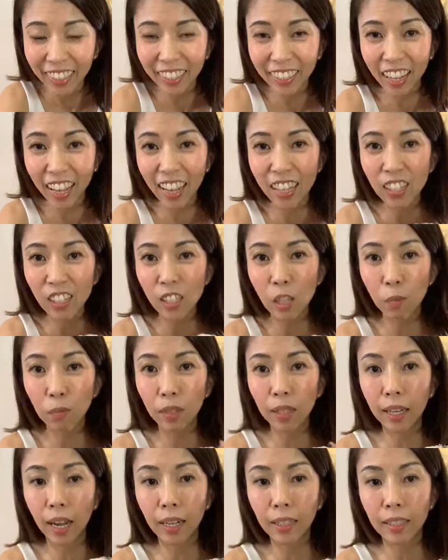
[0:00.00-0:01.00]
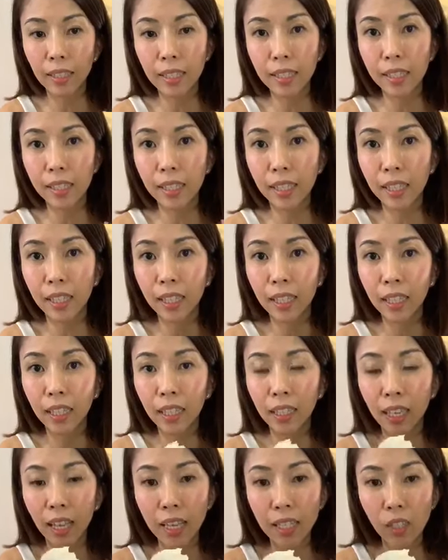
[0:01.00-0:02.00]
Yeah, so something like this.
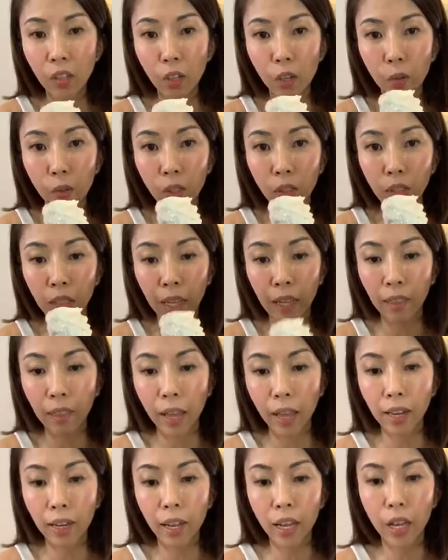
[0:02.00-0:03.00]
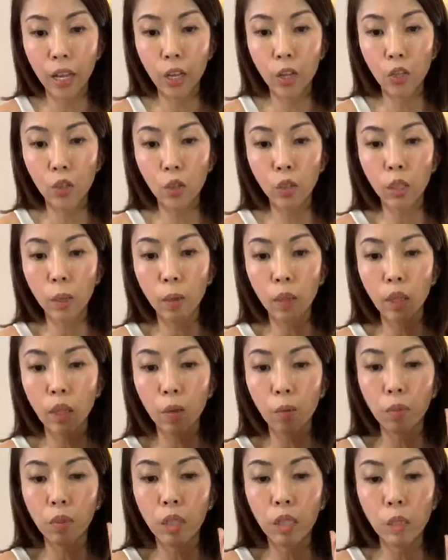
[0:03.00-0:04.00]
Okay, so it will look like that. So
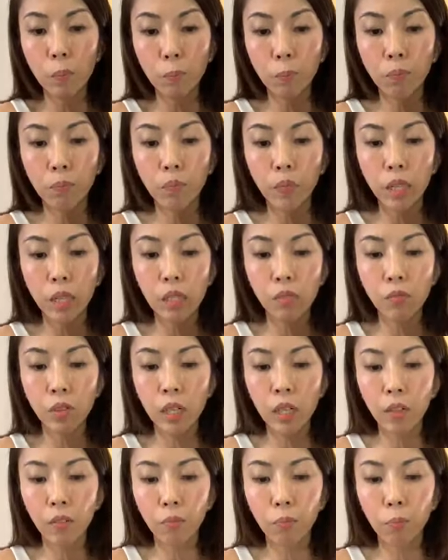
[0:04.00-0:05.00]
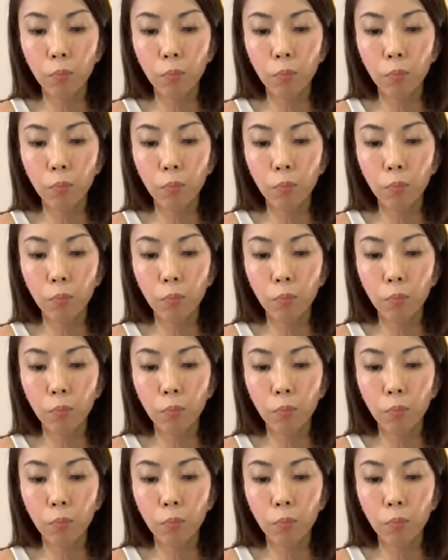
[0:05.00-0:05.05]
it's really